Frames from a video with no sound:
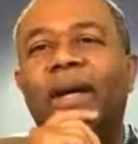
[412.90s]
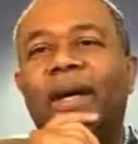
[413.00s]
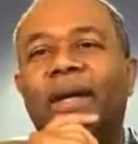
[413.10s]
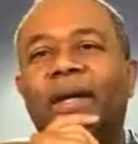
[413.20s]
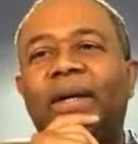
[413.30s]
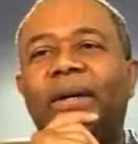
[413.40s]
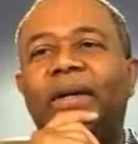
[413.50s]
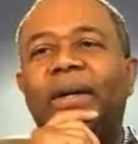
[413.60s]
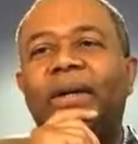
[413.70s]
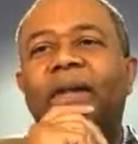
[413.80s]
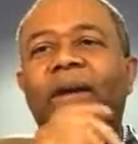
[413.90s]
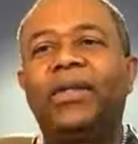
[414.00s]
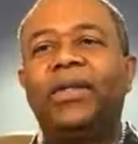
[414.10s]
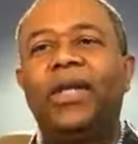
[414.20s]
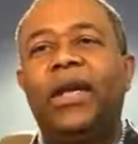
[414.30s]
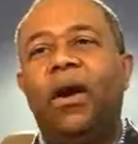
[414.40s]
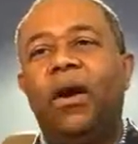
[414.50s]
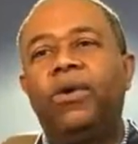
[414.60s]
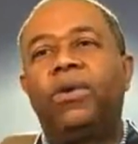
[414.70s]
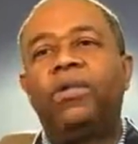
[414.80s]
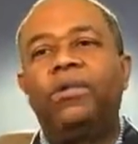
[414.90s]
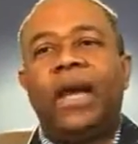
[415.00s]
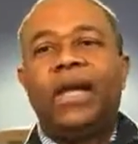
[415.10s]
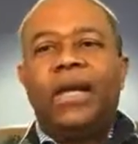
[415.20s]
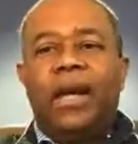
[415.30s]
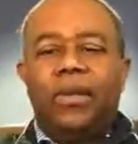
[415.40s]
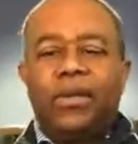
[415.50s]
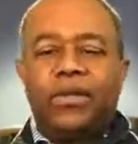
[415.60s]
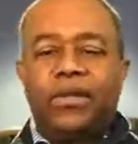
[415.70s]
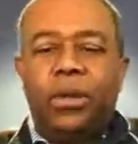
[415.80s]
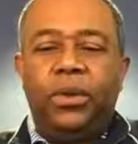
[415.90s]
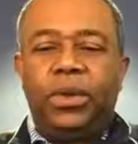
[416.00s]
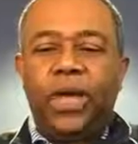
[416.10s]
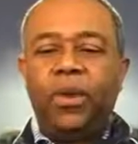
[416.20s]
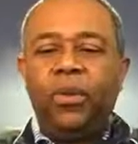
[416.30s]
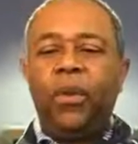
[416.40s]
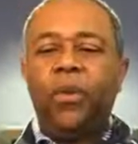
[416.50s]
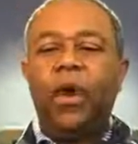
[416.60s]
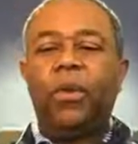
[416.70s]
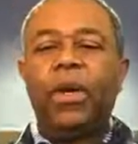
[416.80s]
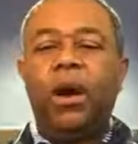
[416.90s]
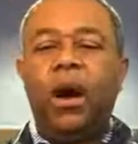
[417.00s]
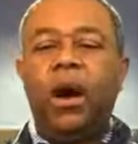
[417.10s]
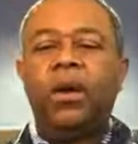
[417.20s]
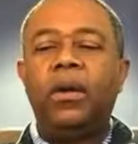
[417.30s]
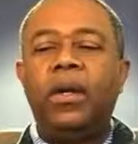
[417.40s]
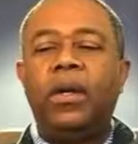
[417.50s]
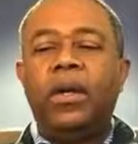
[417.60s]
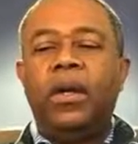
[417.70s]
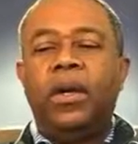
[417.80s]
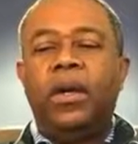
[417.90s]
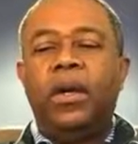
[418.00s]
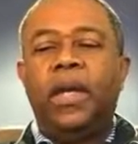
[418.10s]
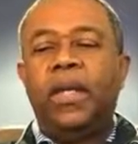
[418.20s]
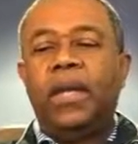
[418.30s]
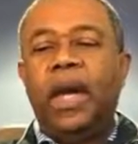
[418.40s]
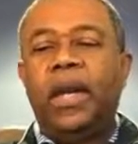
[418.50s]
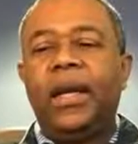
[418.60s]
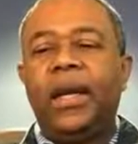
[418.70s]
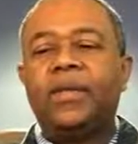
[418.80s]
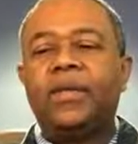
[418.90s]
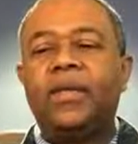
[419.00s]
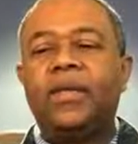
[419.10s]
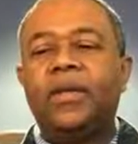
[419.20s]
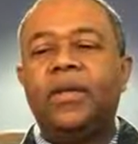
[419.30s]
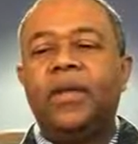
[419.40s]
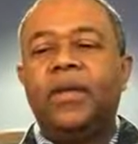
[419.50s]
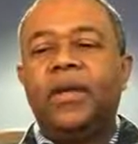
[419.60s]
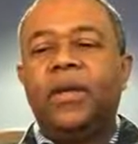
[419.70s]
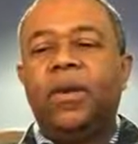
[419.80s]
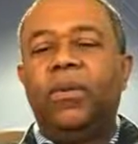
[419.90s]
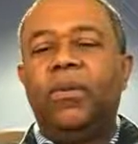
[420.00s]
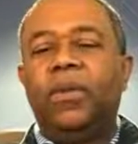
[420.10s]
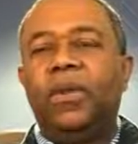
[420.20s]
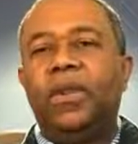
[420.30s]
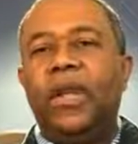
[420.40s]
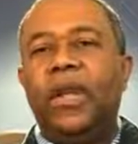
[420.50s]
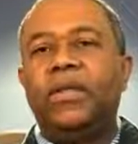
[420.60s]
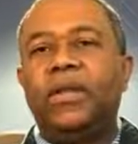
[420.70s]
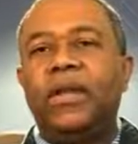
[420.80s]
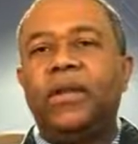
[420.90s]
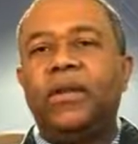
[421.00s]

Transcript: Uh, there are just a host of dynamics associated with where we are. Uh, in a lot of cases, you know, the incidence